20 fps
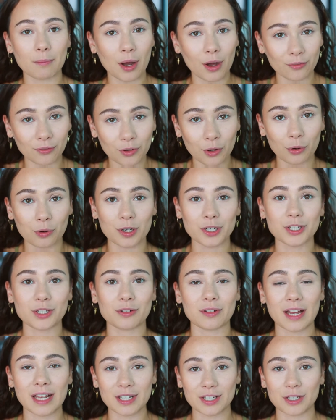Of course, you
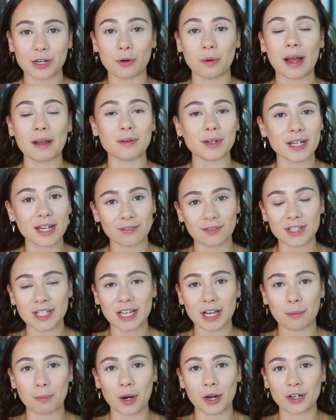guys know I would never
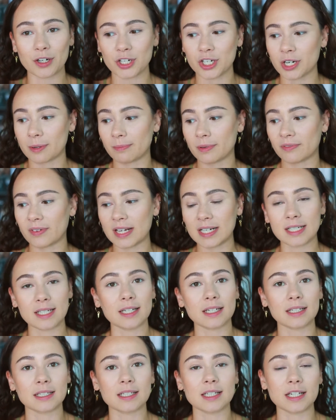take a partnership if I
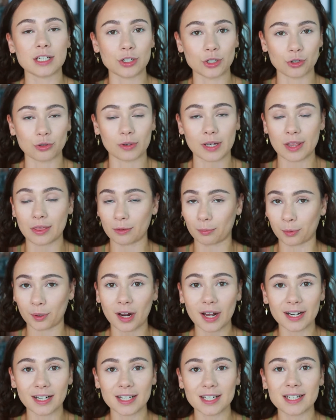didn't enjoy the
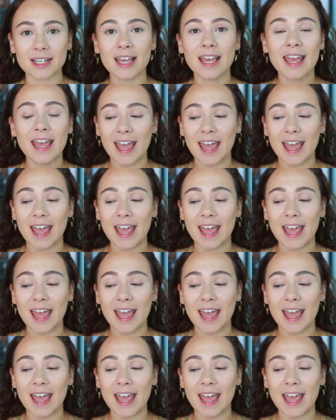product,